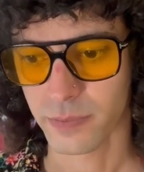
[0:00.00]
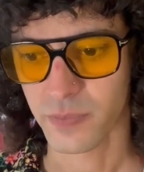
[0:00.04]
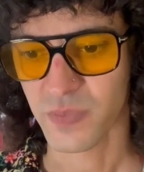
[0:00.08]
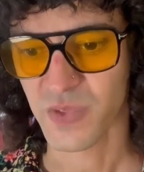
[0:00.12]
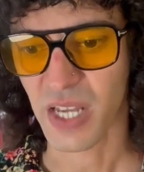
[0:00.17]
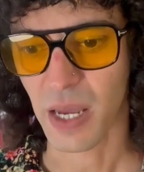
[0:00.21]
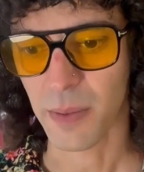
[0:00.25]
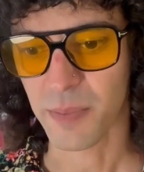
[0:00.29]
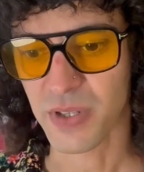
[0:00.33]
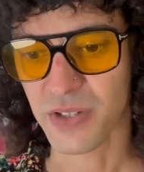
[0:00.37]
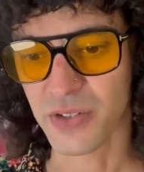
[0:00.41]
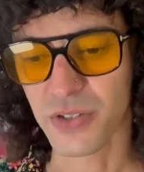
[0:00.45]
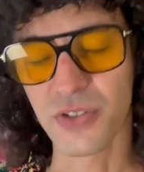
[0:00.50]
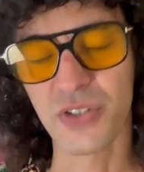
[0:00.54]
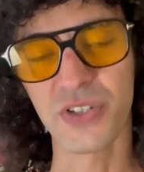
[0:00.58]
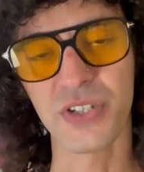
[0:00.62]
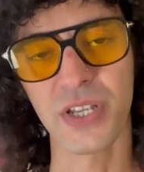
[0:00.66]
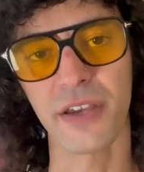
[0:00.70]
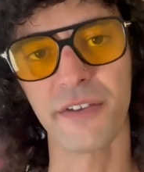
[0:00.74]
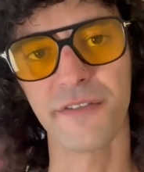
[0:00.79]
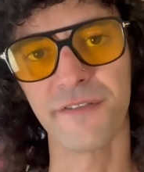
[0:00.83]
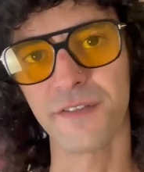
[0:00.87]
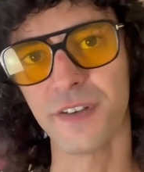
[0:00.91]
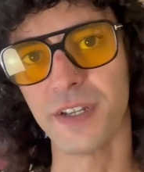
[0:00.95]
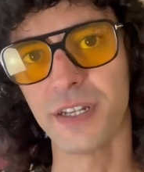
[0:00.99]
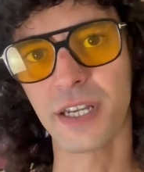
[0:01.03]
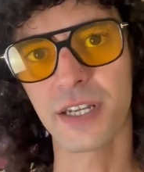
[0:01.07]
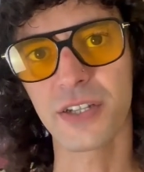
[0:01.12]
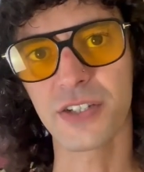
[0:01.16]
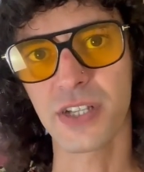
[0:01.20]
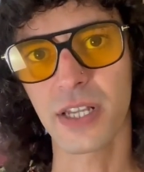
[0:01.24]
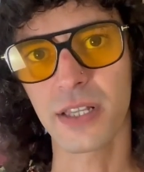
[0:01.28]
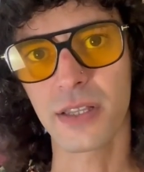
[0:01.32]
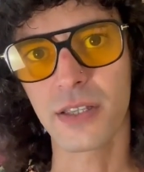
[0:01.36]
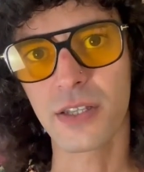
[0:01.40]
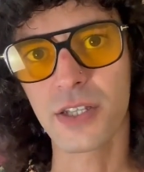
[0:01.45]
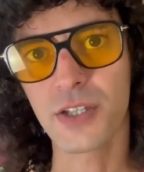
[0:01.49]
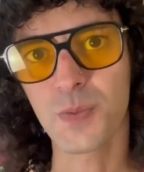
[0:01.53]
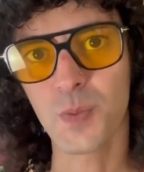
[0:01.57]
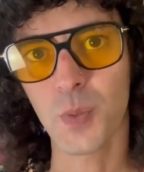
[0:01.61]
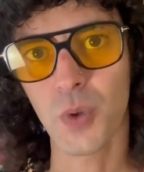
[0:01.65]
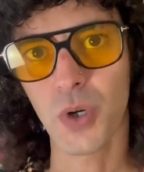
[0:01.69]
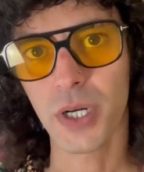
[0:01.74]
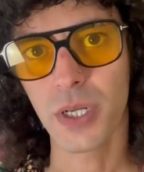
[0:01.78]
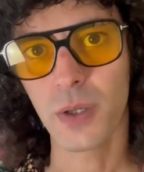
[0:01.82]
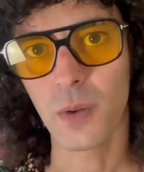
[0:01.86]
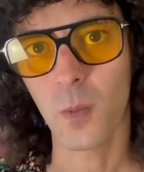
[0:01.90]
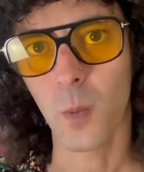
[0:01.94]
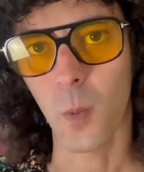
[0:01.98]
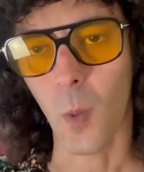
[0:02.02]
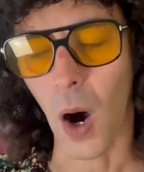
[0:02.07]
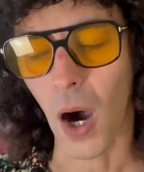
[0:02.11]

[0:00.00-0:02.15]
tempted to say Phoenix at this point,